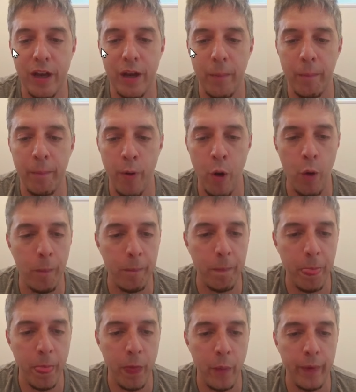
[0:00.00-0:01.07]
out. Boom.
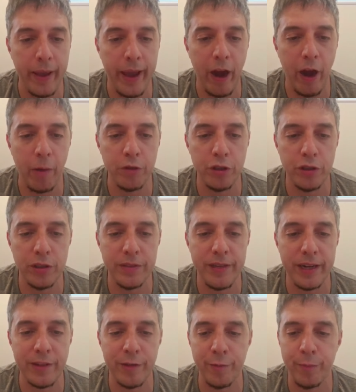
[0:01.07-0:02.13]
Okay, Armchair
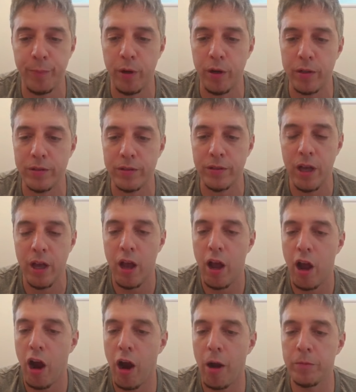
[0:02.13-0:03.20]
Detective books,
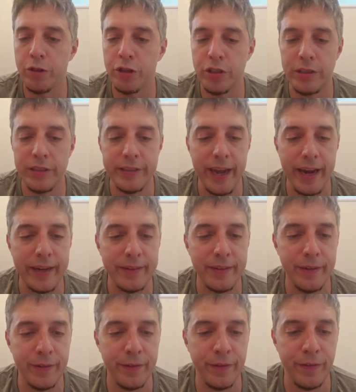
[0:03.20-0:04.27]
Armchair
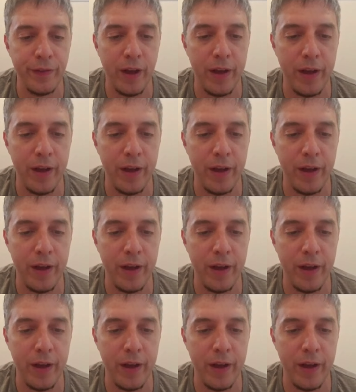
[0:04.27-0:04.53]
Detective